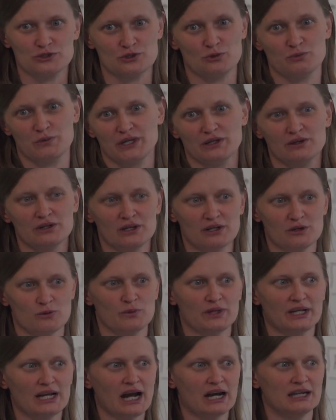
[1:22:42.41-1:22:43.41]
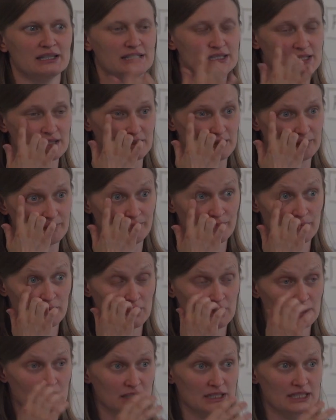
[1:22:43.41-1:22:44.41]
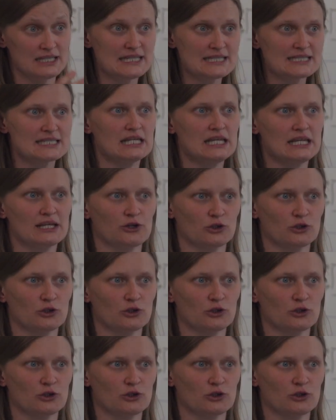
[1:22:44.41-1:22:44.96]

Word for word: So we, we can't um, easily